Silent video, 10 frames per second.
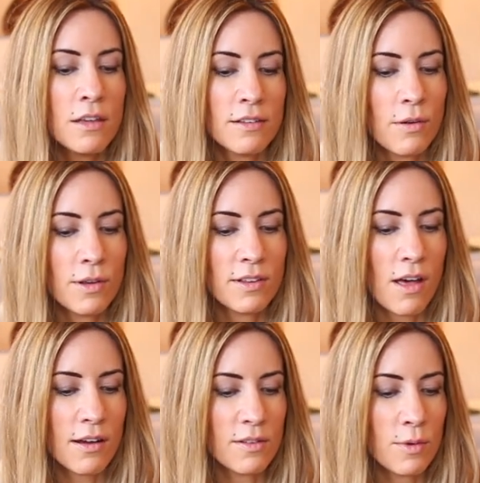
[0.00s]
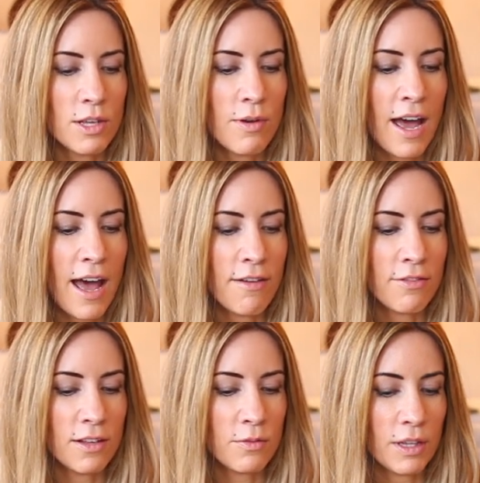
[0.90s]
So as long as what you have
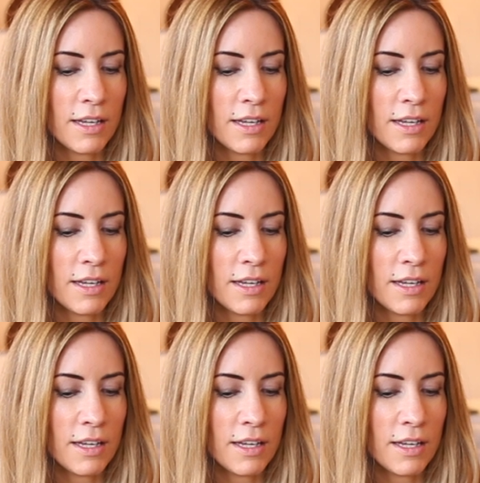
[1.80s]
is really